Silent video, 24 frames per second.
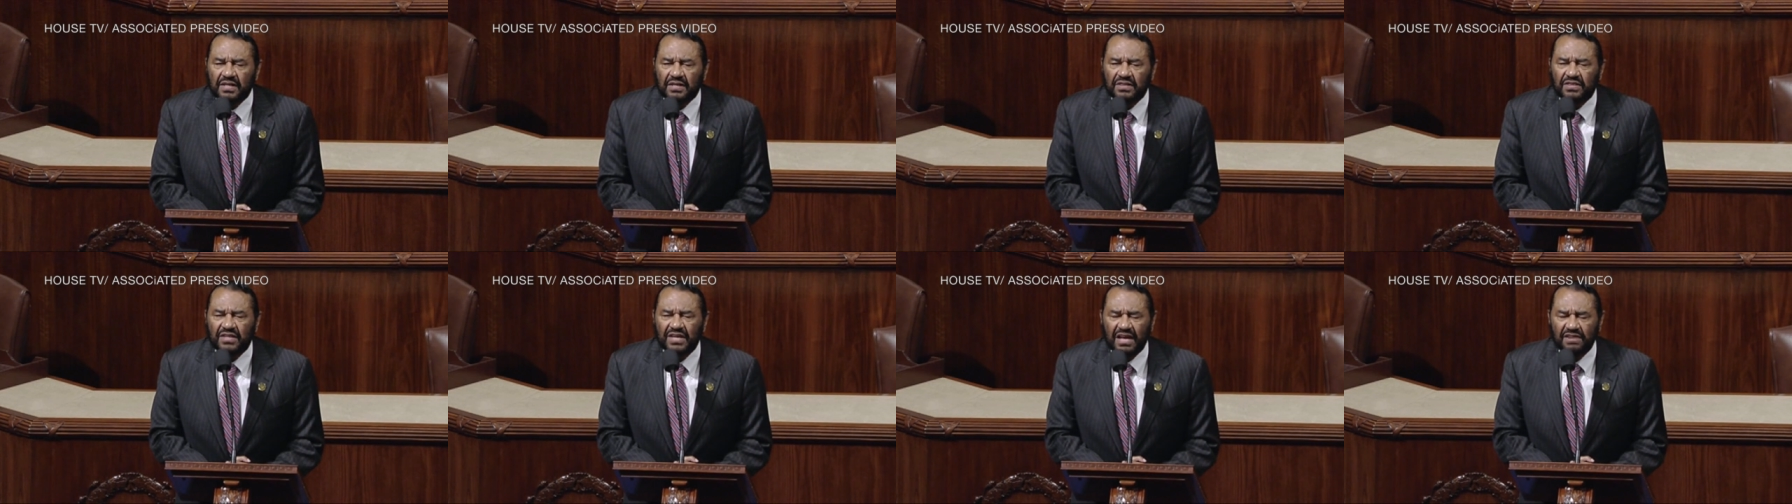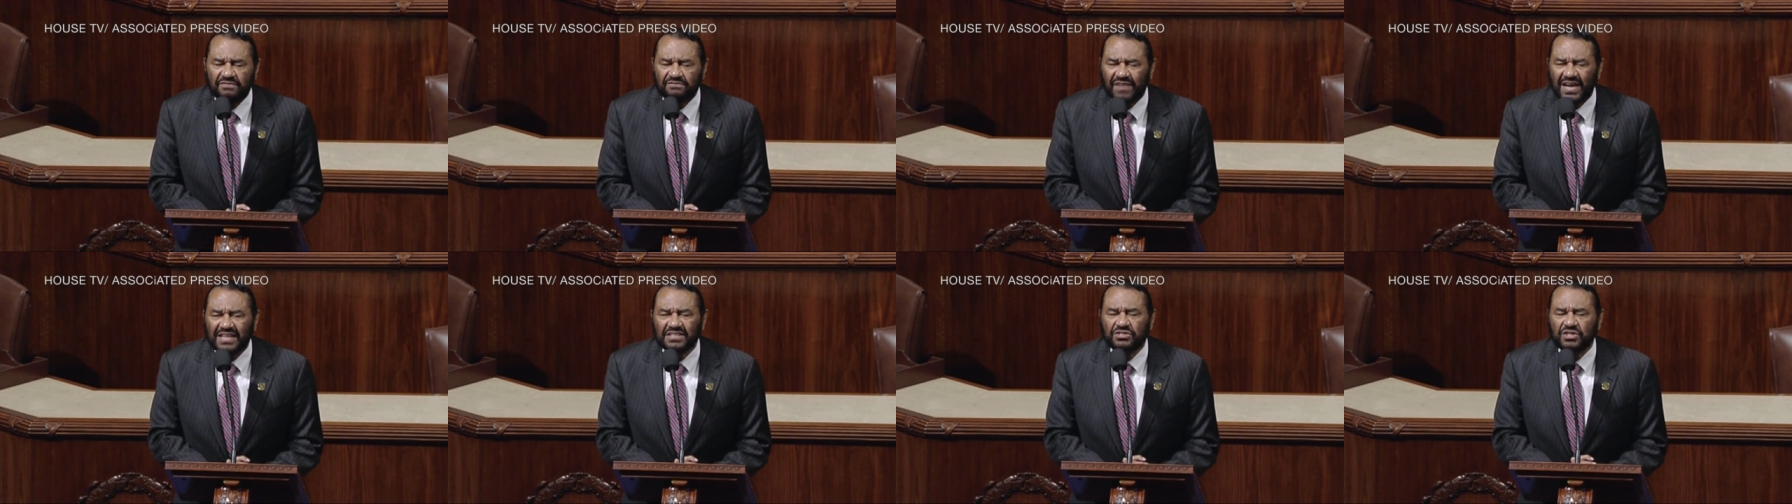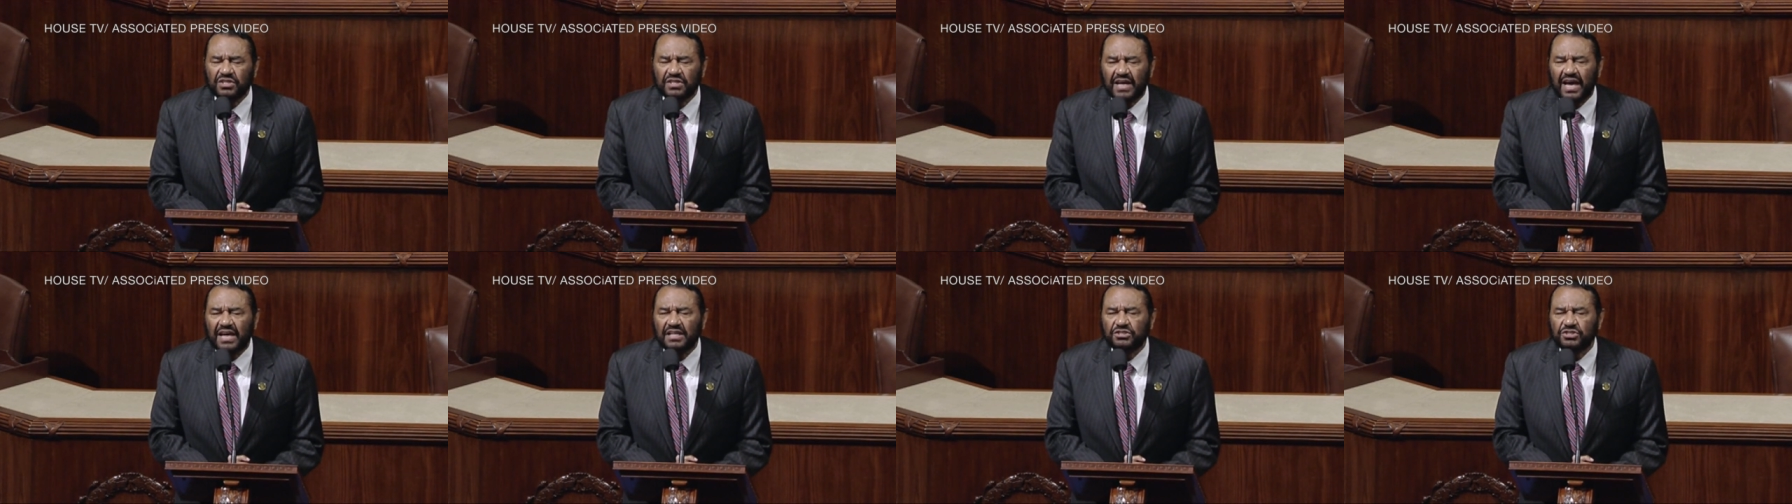the
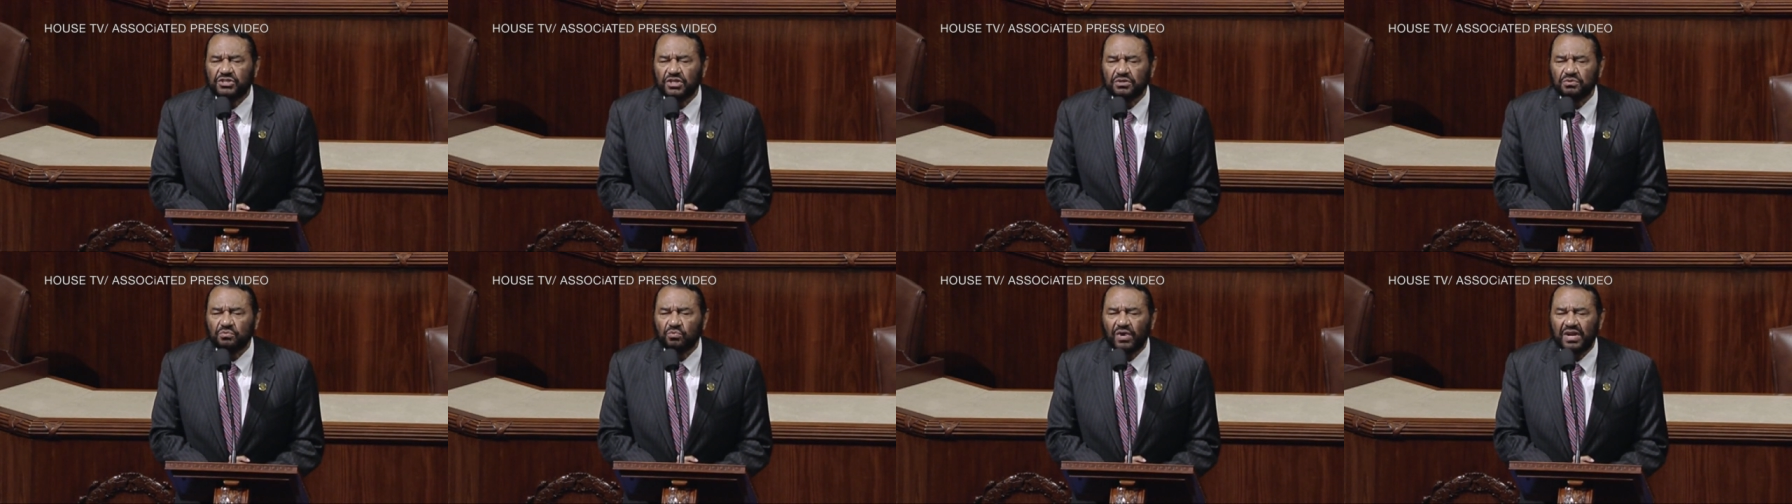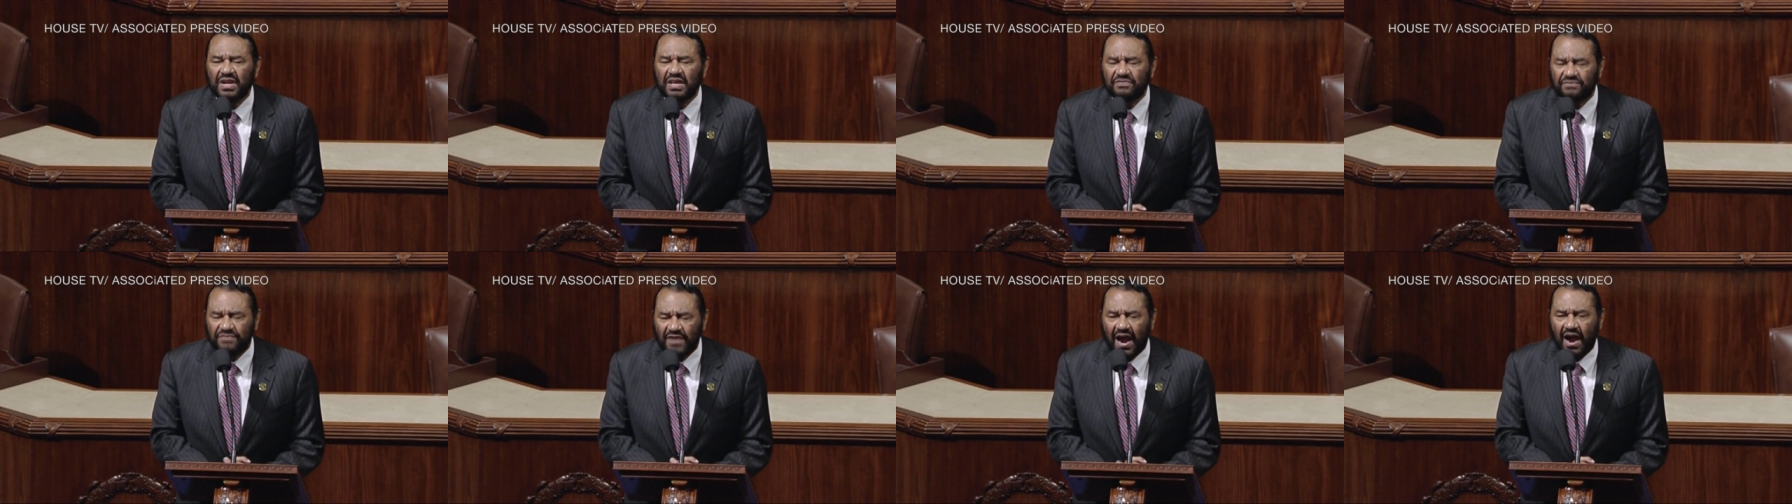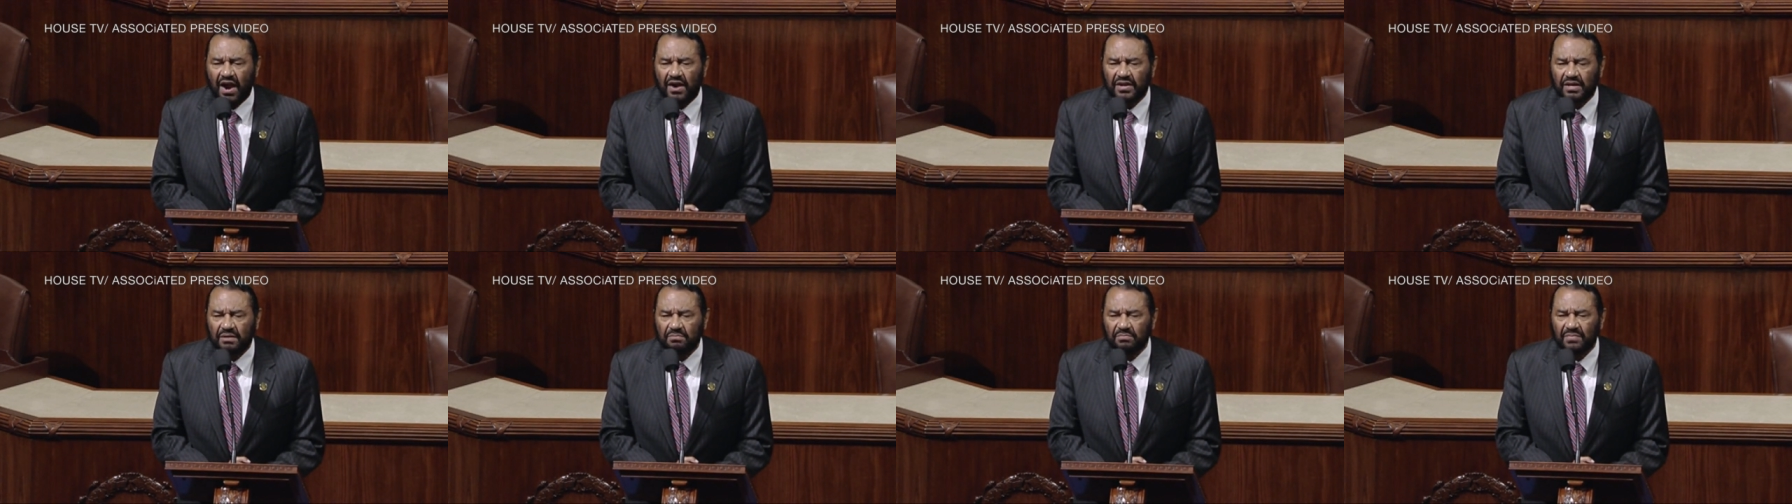investigation when he
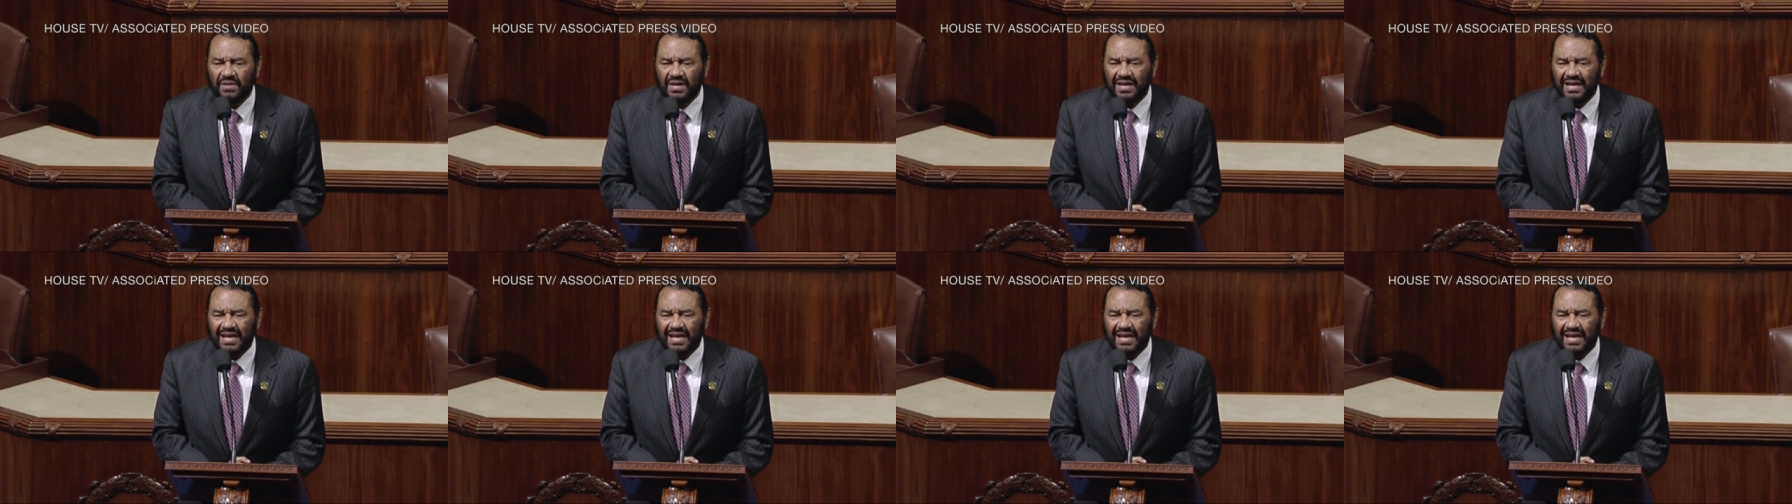fired him.